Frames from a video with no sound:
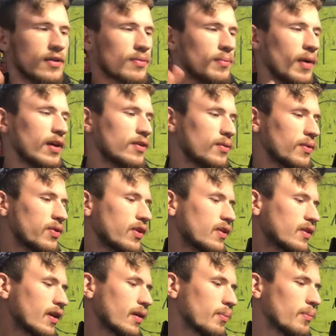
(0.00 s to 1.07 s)
messed with
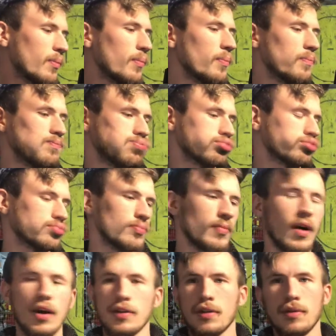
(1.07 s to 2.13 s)
this like
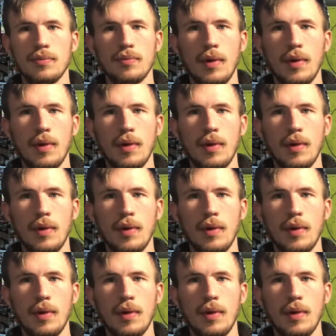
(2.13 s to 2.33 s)
months,